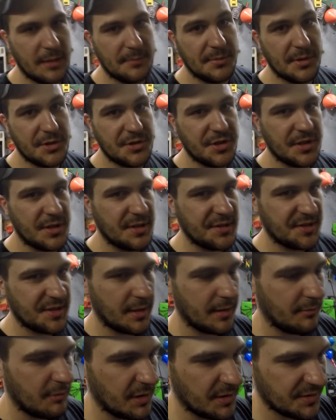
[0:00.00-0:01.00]
of budget this
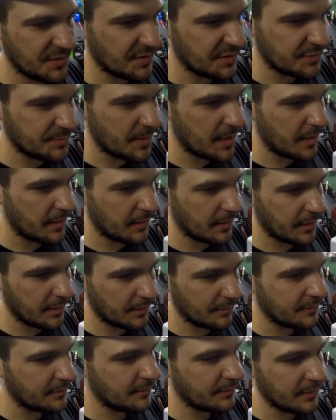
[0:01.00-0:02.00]
guy wants to spend
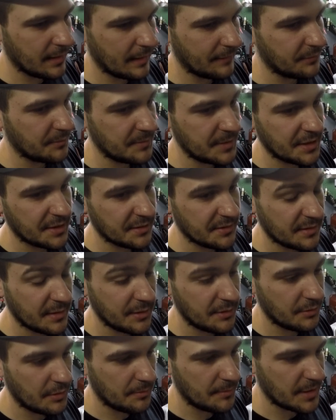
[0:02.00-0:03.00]
on having me
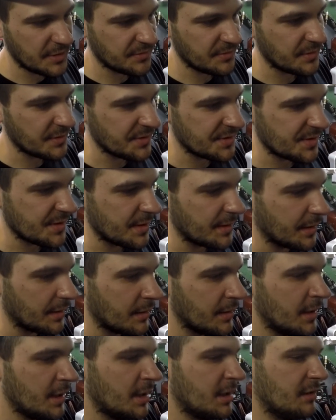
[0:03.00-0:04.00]
continue to mess with this
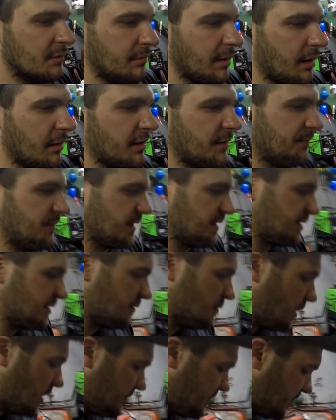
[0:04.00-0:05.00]
thing. We already fixed
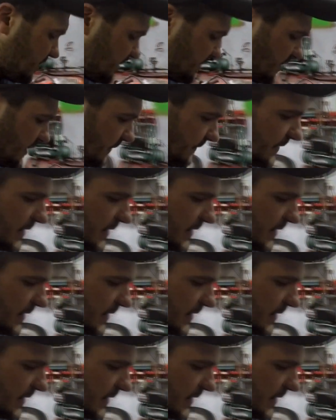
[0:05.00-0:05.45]
quite a bit of stuff